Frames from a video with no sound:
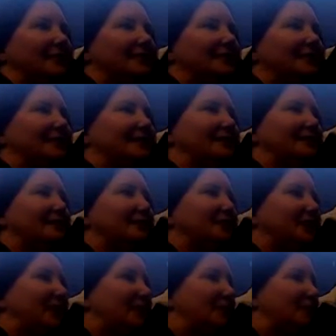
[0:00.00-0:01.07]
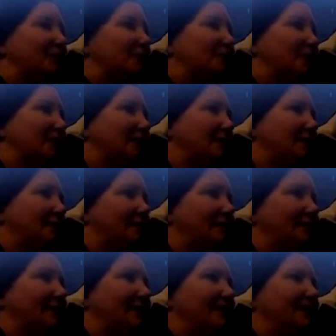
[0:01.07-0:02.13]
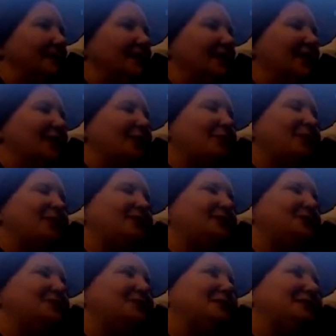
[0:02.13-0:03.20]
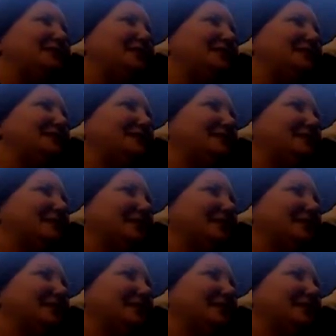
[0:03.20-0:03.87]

takes us to chapter 3, starting on page 206.